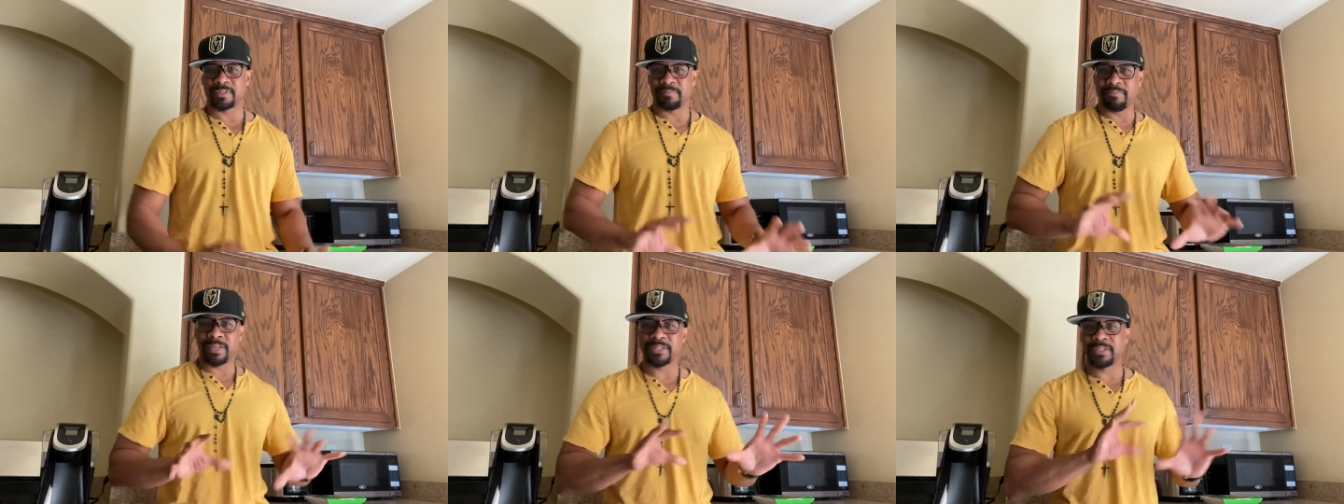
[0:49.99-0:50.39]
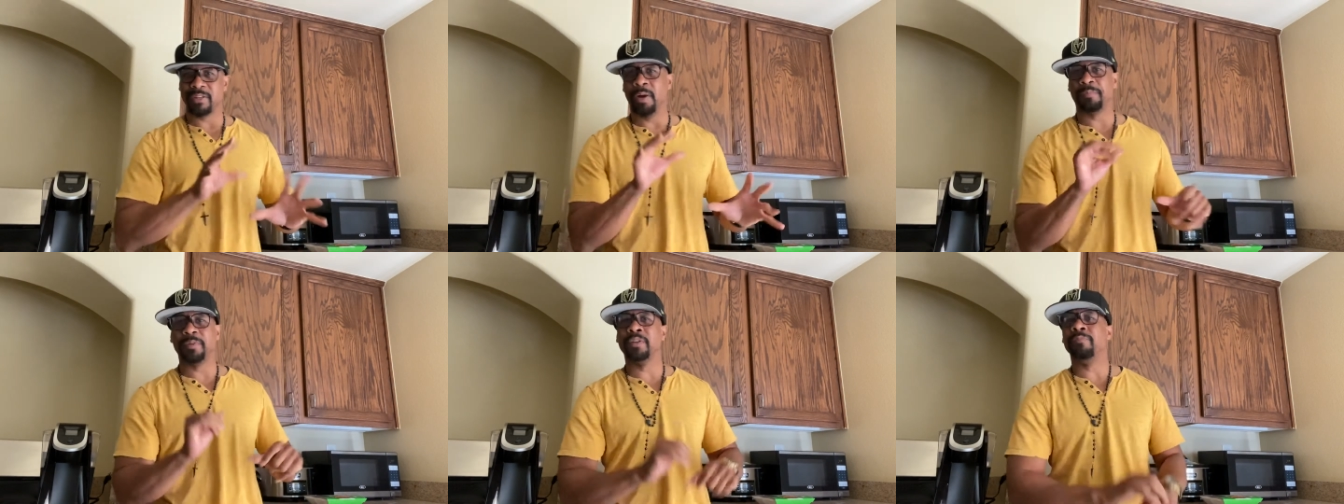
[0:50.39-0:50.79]
Mix
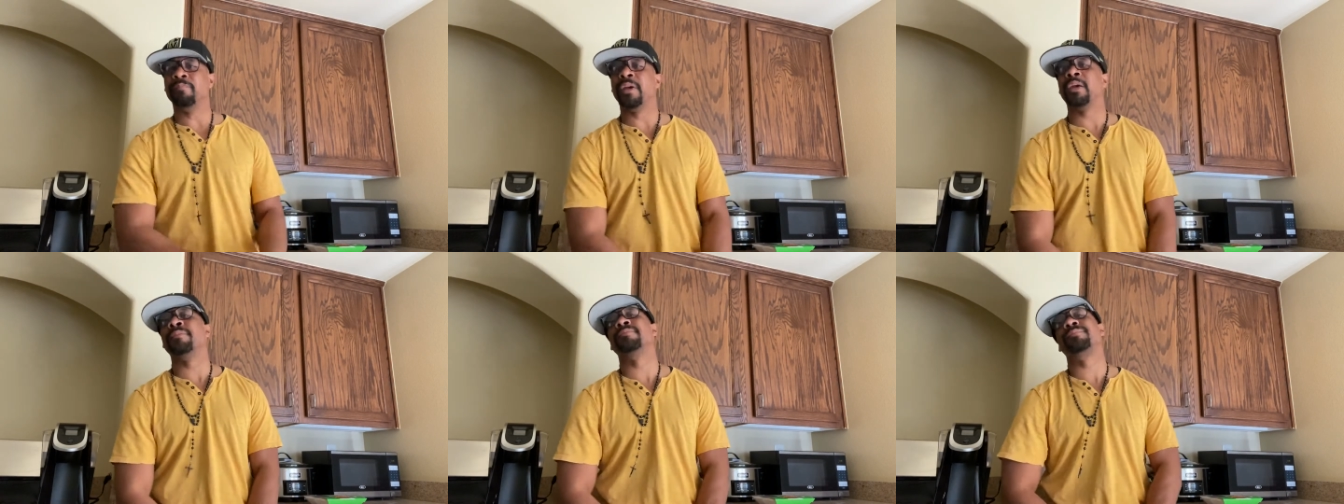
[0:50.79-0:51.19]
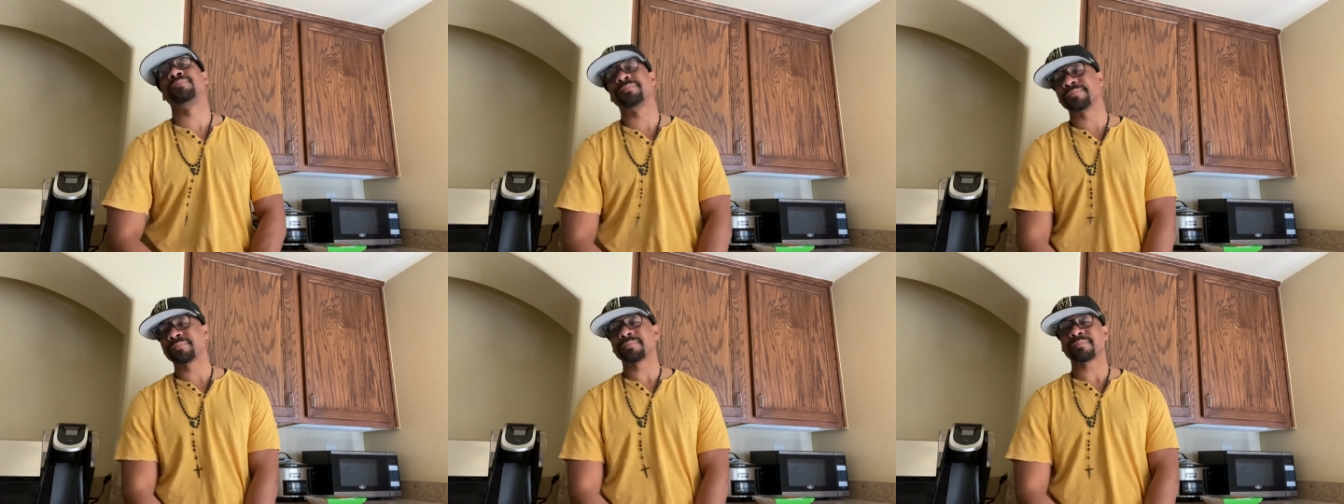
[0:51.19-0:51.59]
it up a little bit.
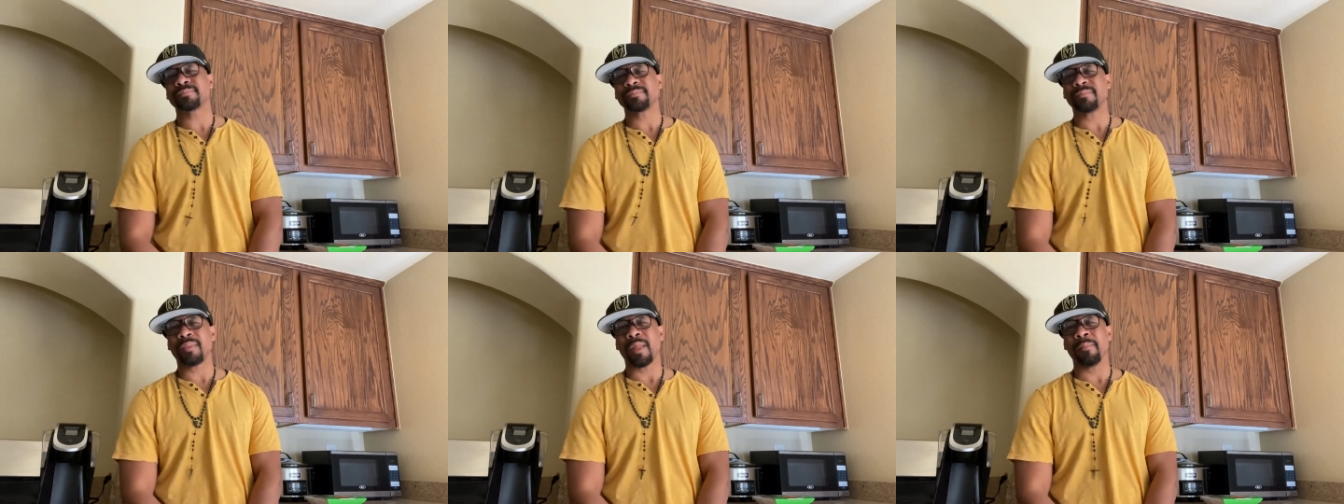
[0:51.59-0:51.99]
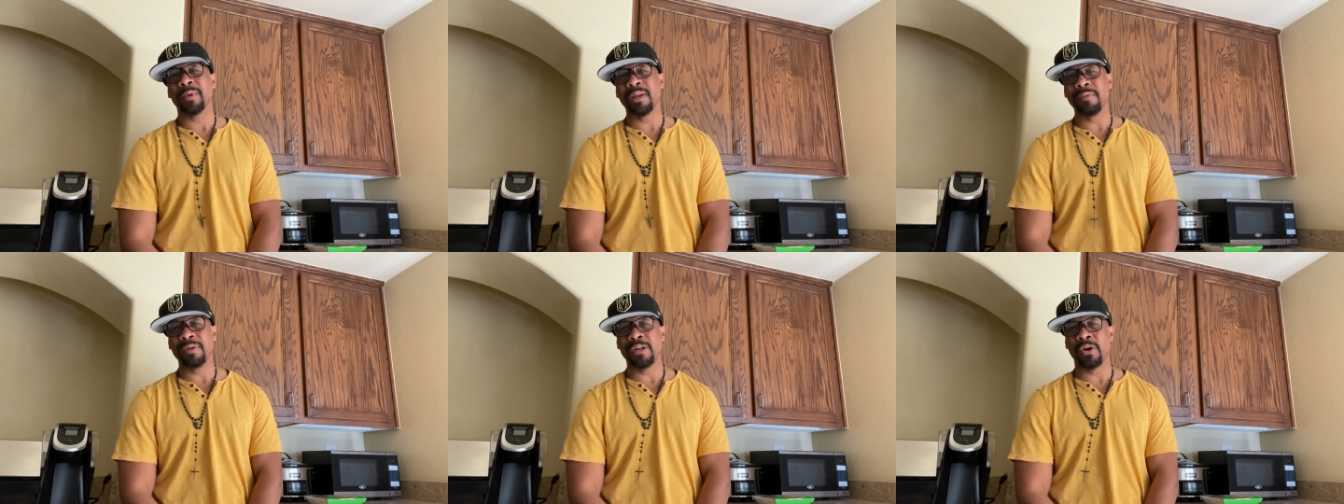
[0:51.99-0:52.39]

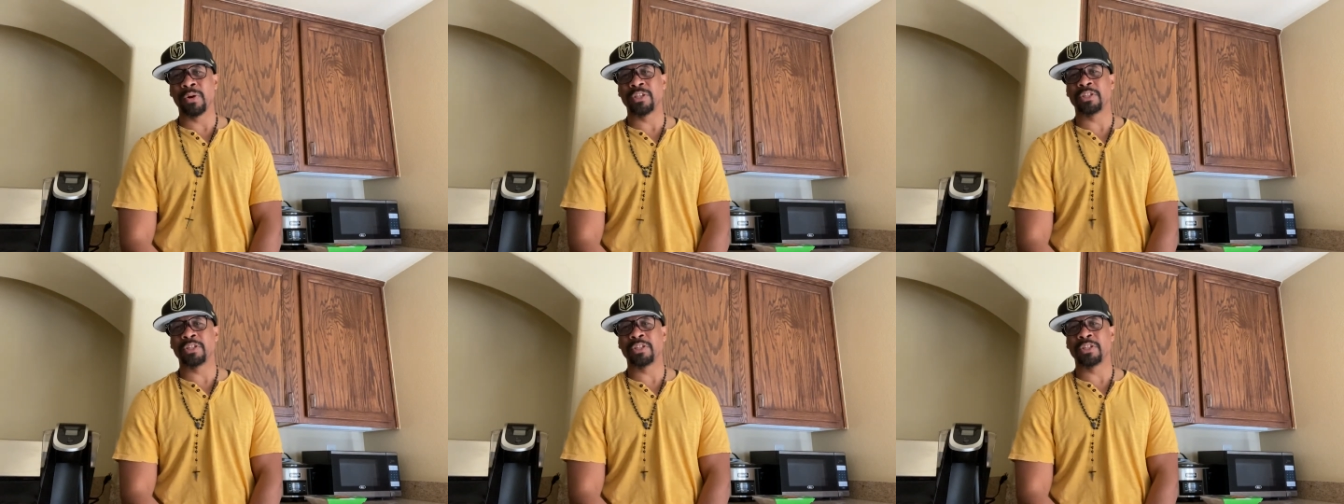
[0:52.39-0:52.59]
But let me know.